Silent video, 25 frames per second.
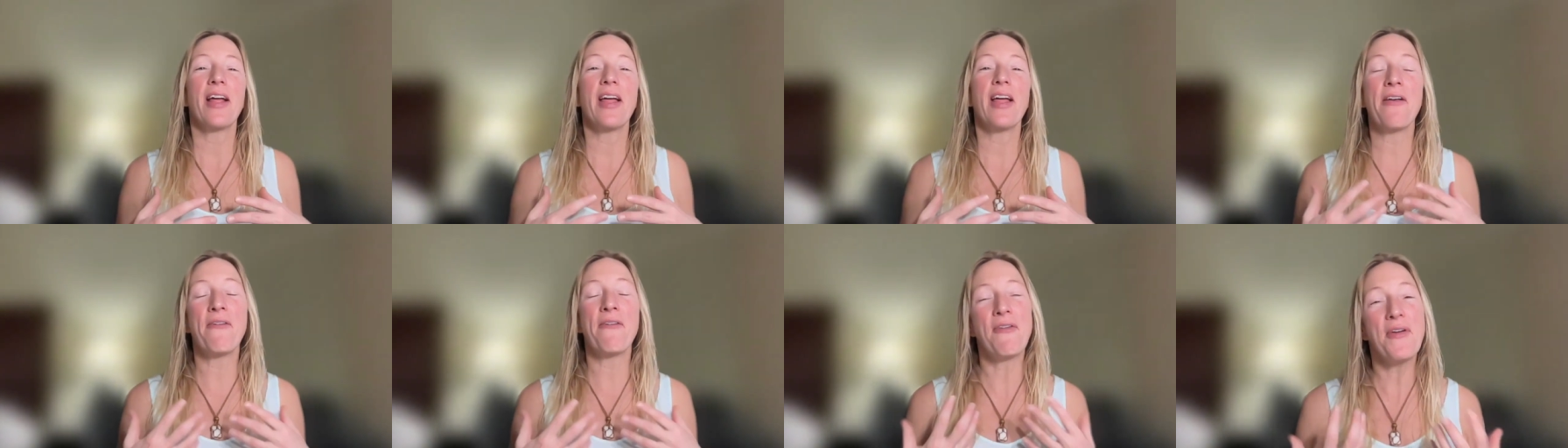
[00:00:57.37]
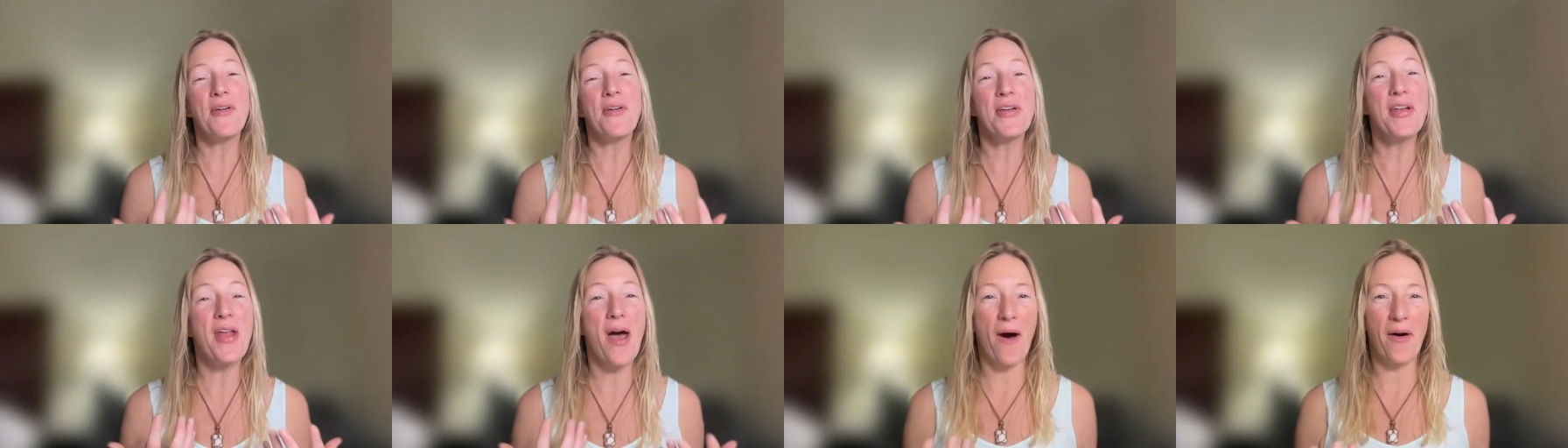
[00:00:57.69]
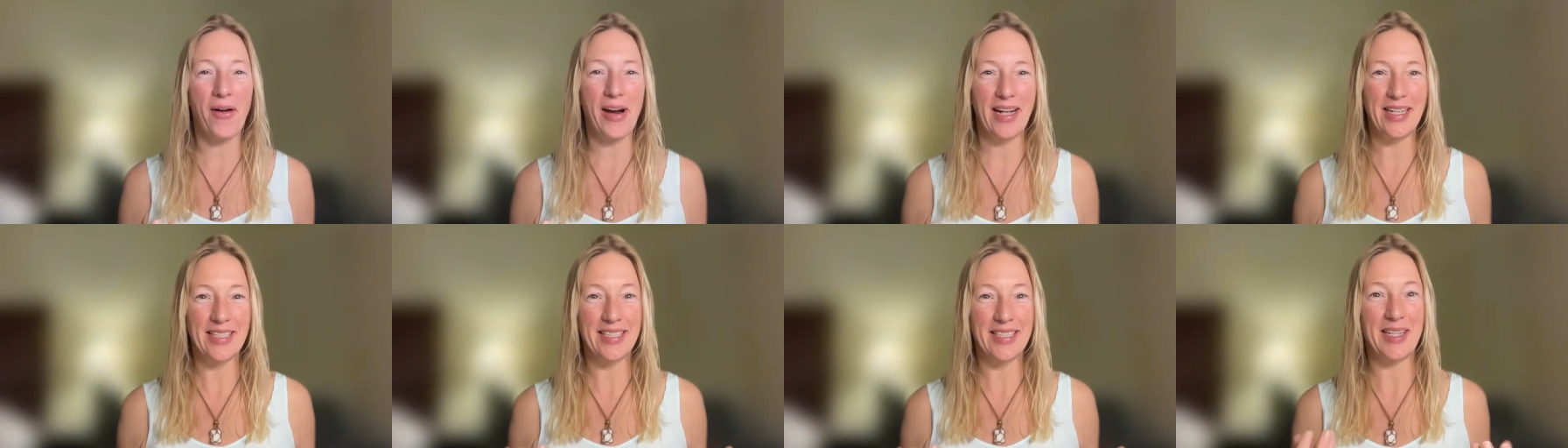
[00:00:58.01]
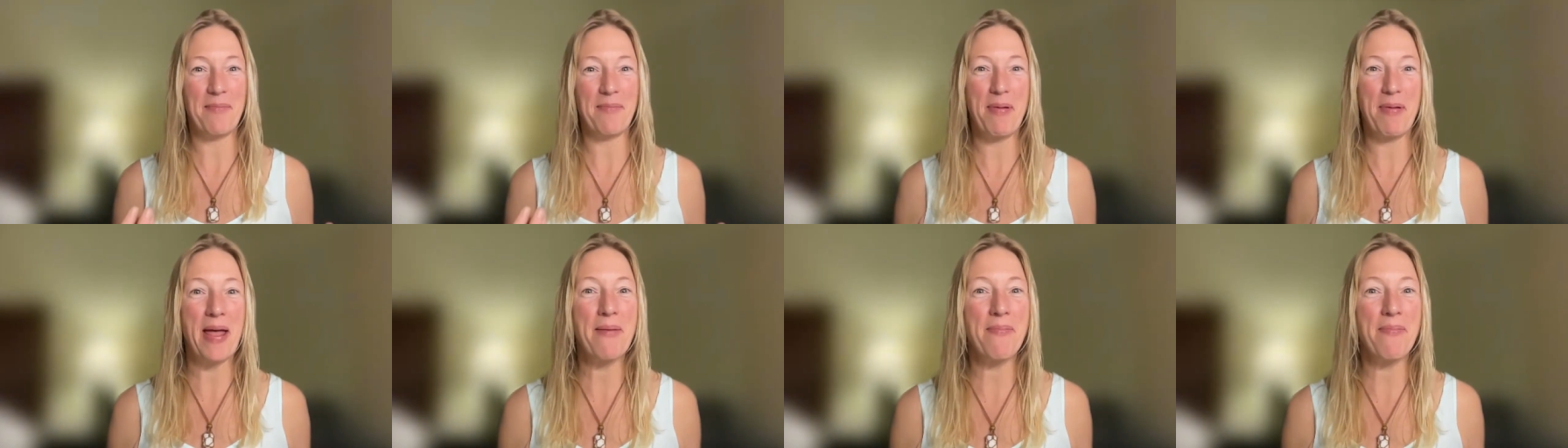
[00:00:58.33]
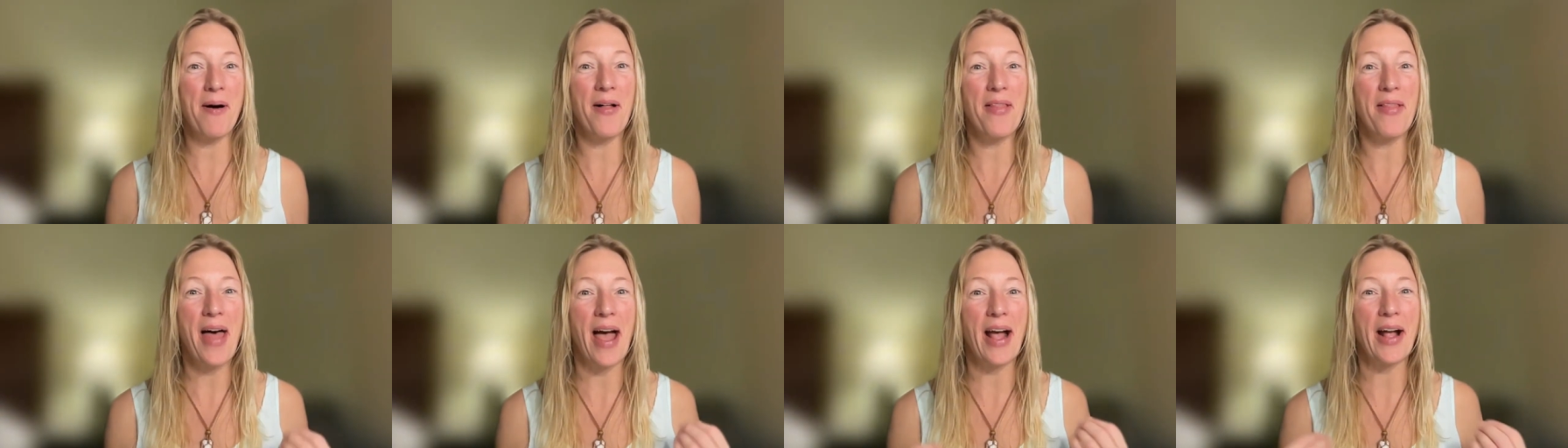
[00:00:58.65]
if you notice the
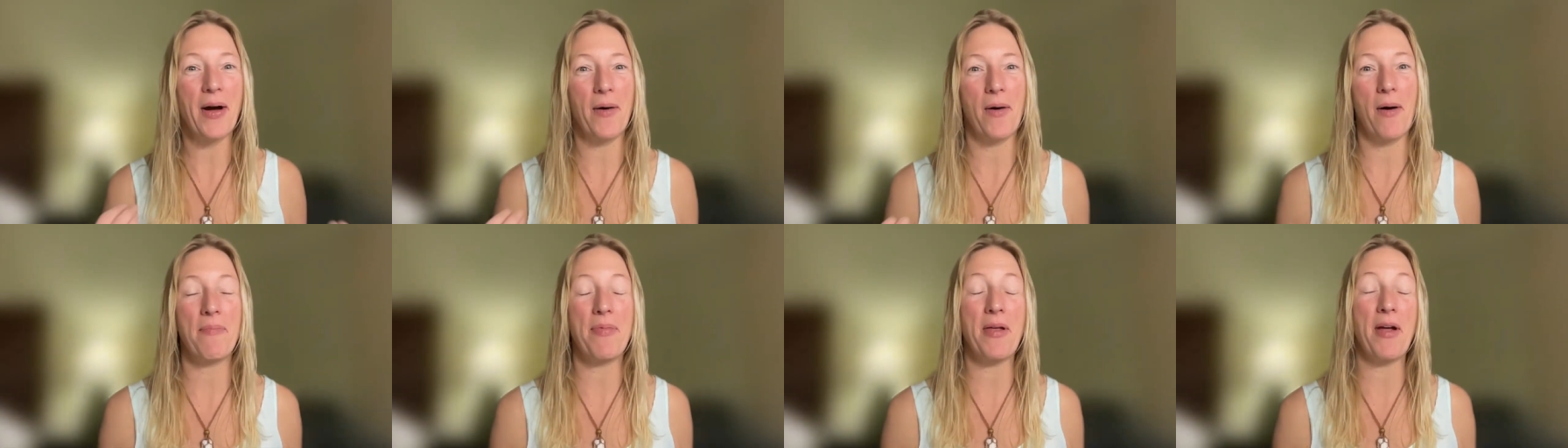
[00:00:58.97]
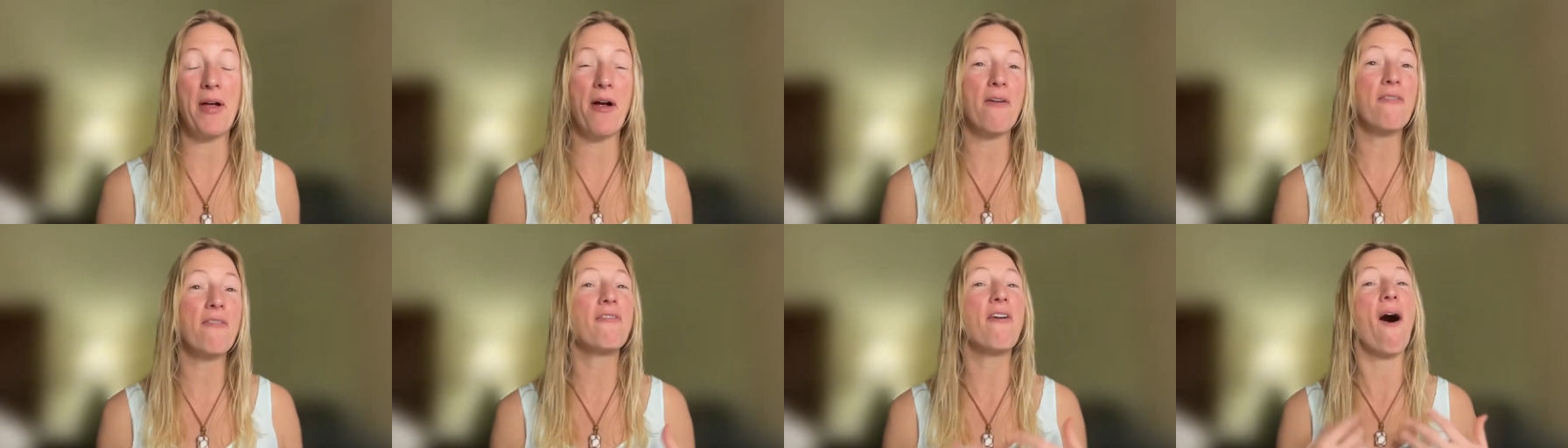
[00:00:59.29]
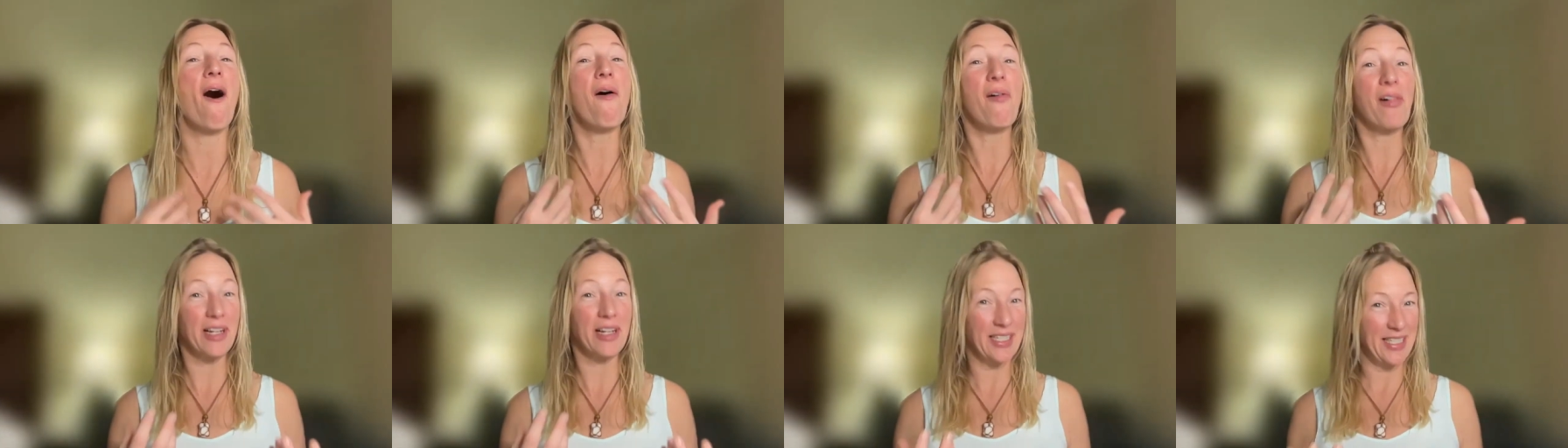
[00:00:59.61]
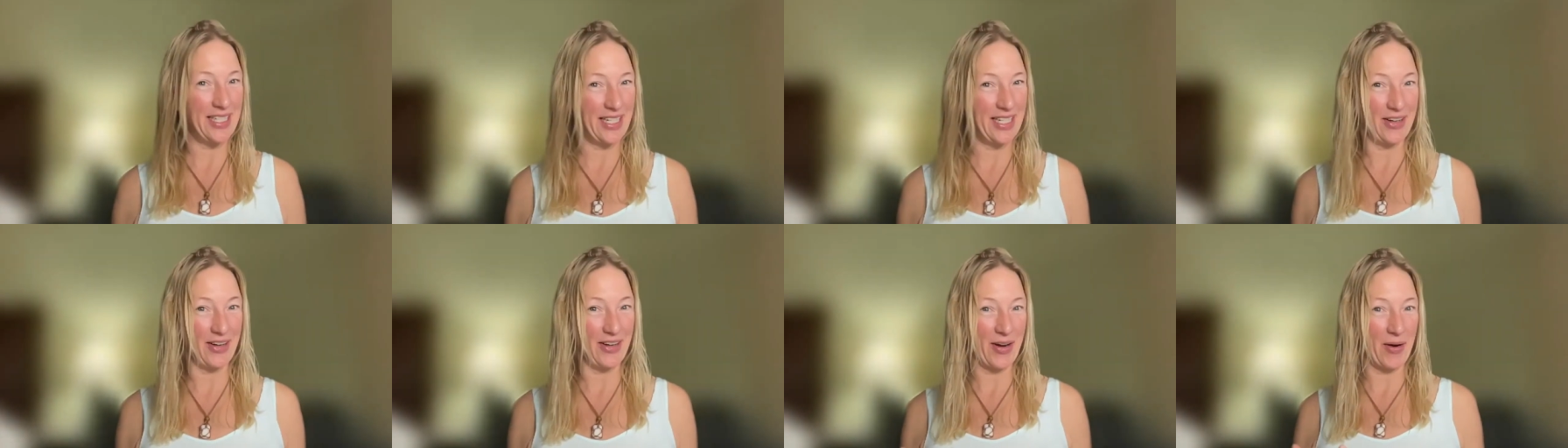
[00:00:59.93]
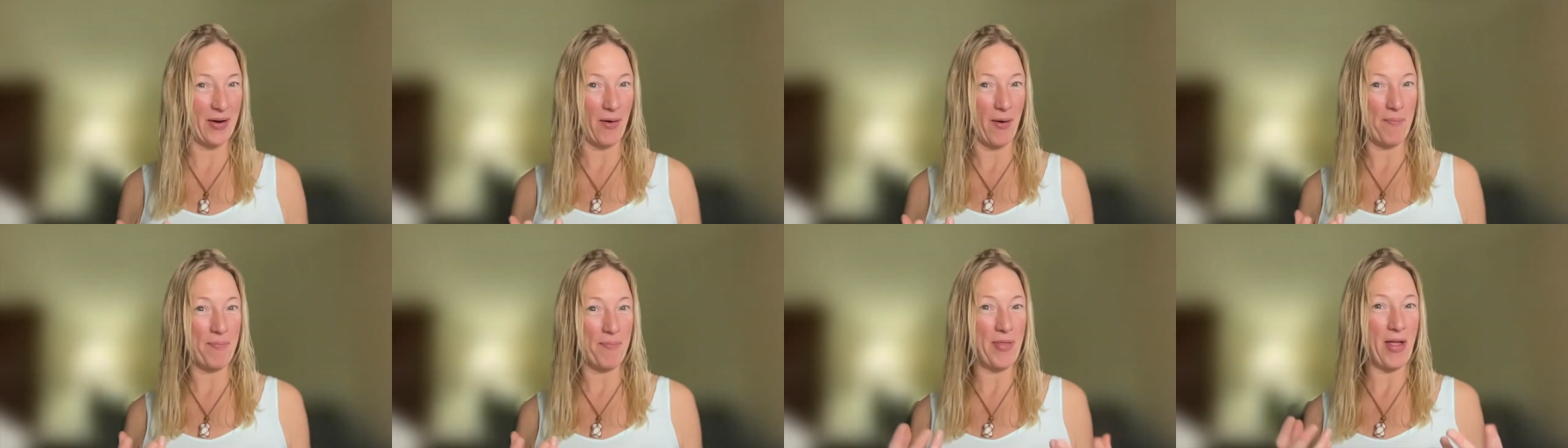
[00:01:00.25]
people that go up there volunteer to
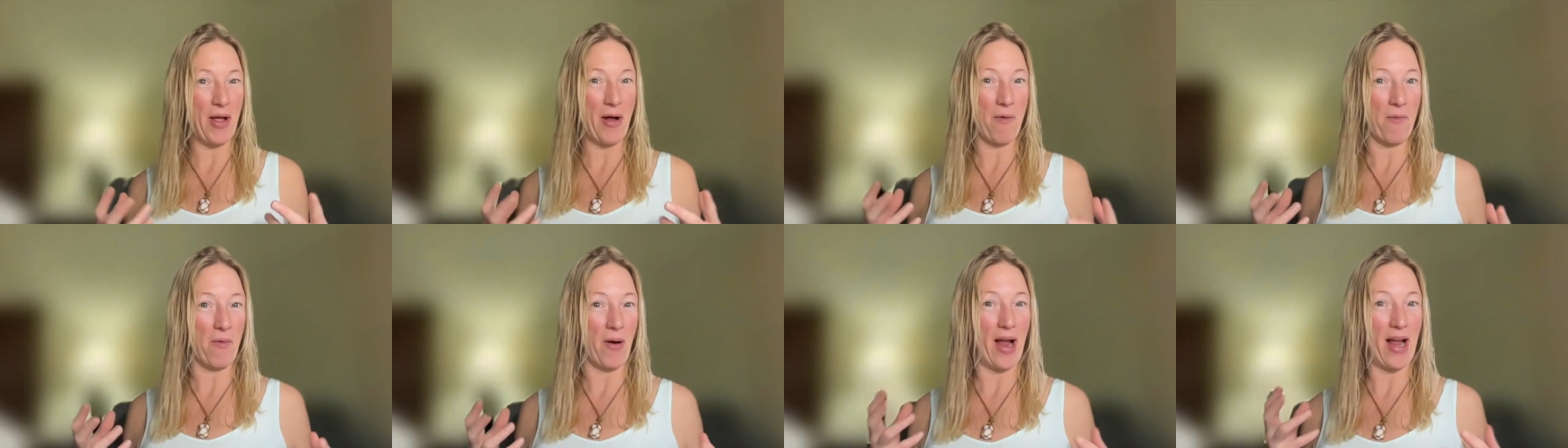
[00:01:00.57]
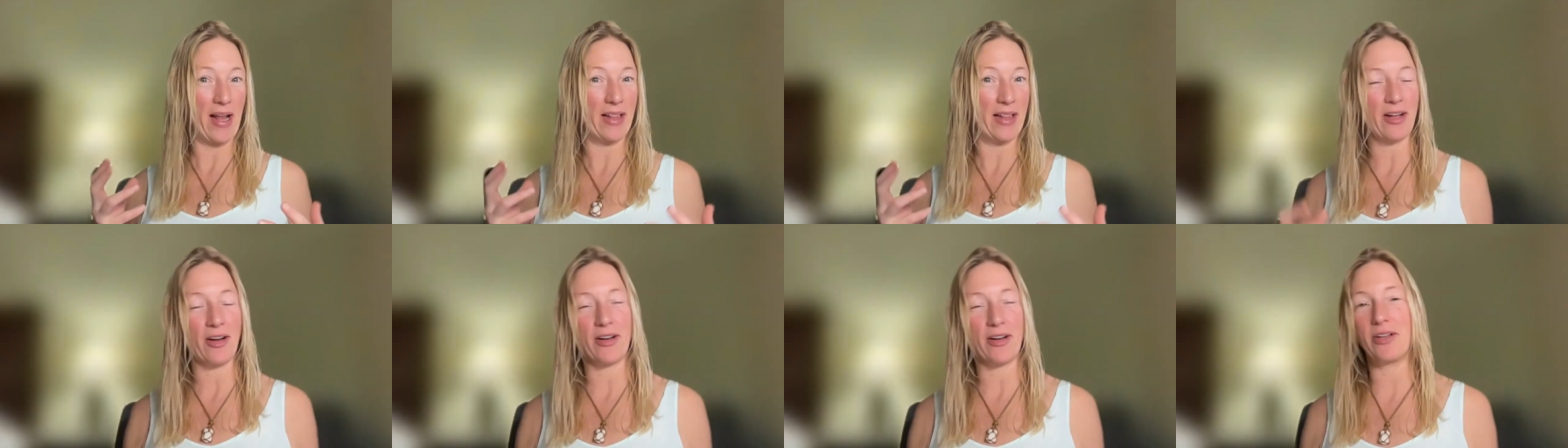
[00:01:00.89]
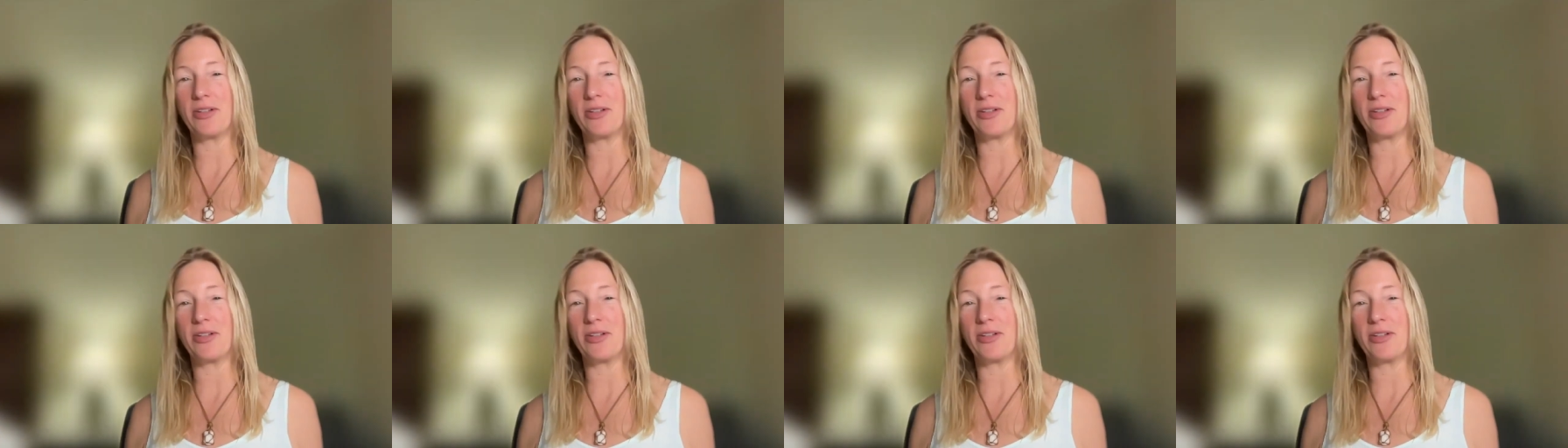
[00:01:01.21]
go up there right they're